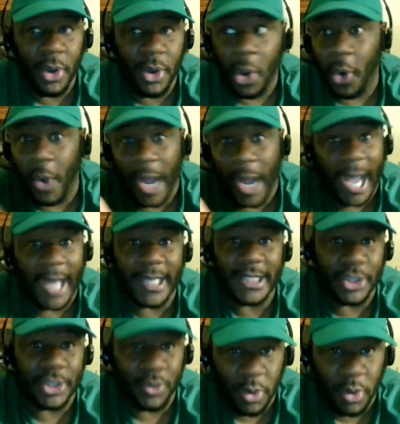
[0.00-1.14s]
on how this
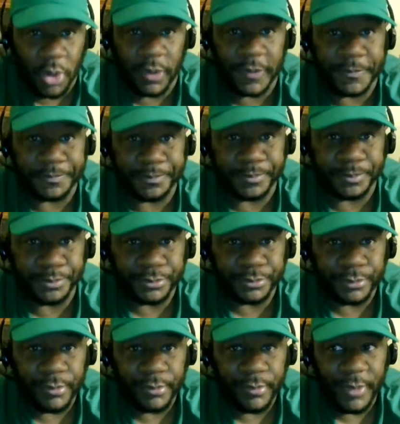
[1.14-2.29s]
can work.
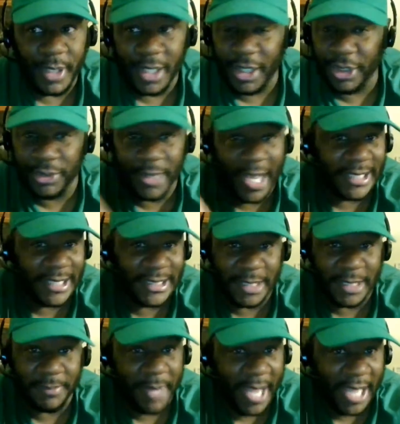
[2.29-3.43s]
You got Tim
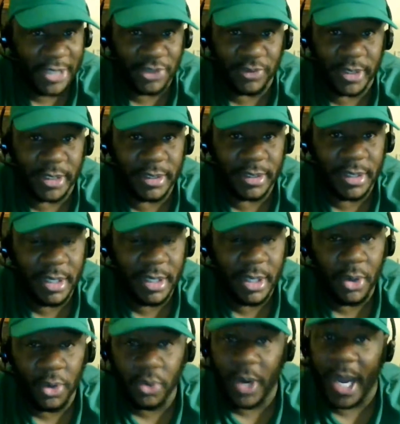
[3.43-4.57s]
Patrick,
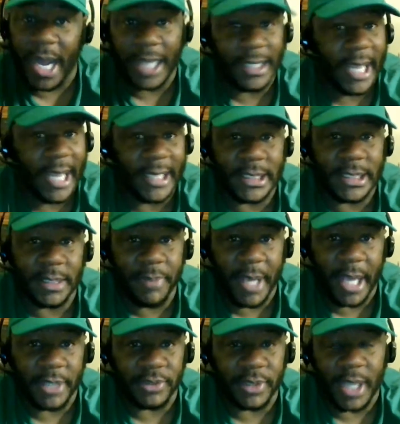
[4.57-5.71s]
who I like Tim
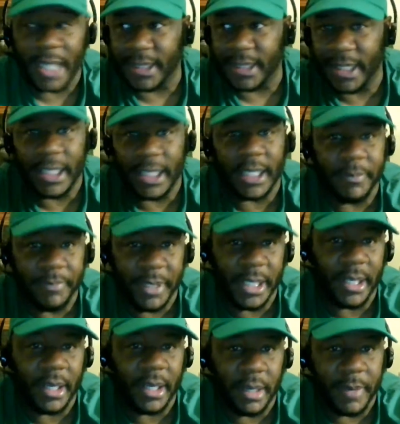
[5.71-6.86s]
Patrick. I think he could be
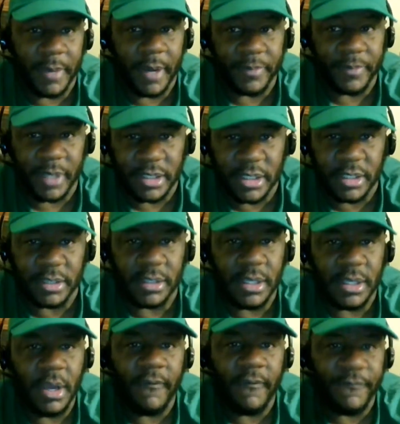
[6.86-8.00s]
a good
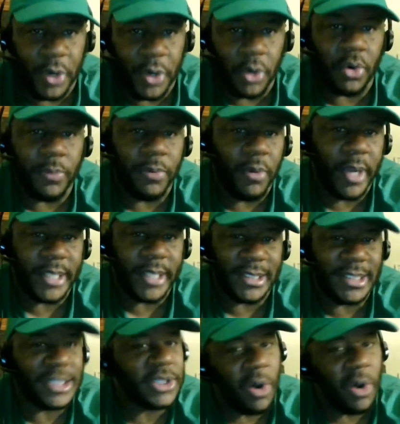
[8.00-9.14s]
focal point to this
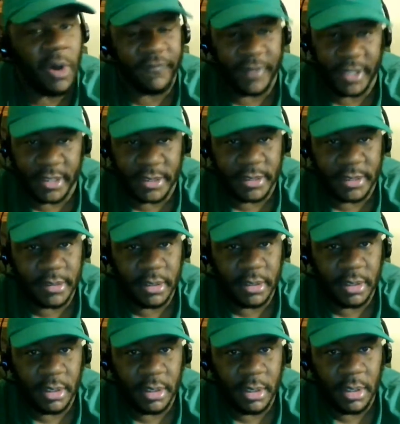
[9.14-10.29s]
offense.
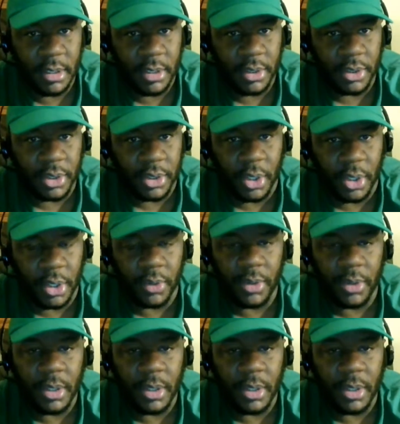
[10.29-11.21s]
You know,